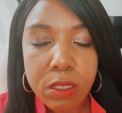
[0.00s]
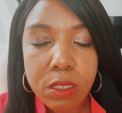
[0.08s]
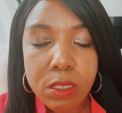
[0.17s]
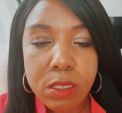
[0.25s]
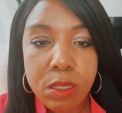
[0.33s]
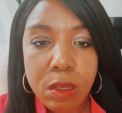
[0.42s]

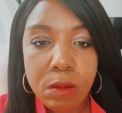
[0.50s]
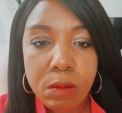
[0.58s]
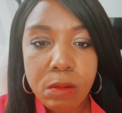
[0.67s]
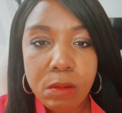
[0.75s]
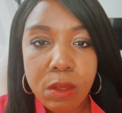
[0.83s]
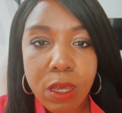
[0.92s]
So
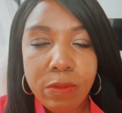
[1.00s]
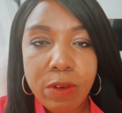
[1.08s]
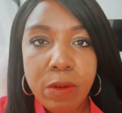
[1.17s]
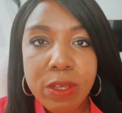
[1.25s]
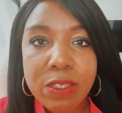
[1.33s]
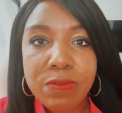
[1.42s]
I've
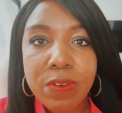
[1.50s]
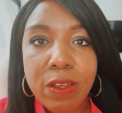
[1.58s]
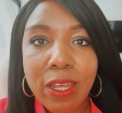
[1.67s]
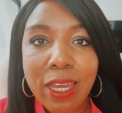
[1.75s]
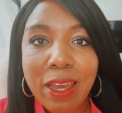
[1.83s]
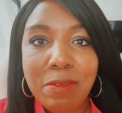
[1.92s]
always felt
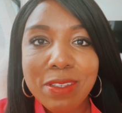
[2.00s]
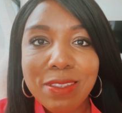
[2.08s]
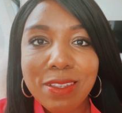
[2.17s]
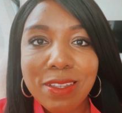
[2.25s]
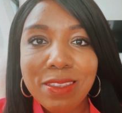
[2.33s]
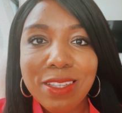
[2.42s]
like I was
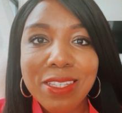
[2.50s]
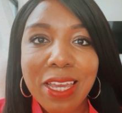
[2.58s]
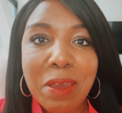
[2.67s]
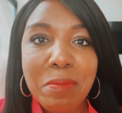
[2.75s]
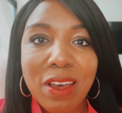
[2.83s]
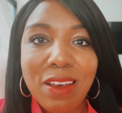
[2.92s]
the, the
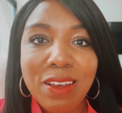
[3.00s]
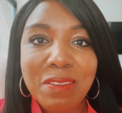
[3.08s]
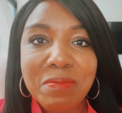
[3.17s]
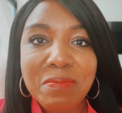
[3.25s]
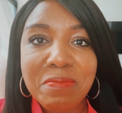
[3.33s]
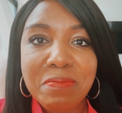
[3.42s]
second mom,
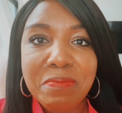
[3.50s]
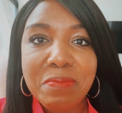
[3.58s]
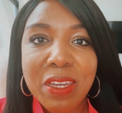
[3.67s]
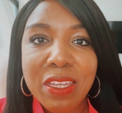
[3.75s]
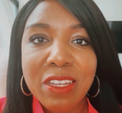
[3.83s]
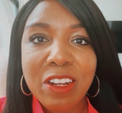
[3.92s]

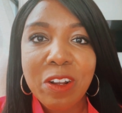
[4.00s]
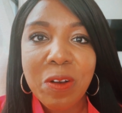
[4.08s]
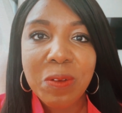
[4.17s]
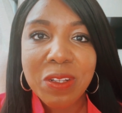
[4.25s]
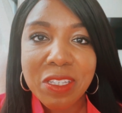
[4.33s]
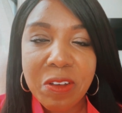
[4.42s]
being her
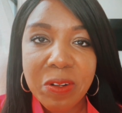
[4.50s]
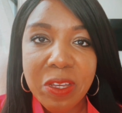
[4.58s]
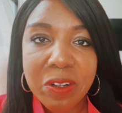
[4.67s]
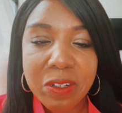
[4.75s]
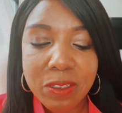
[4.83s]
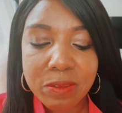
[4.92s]
oldest and only
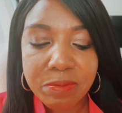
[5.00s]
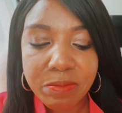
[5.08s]
girl.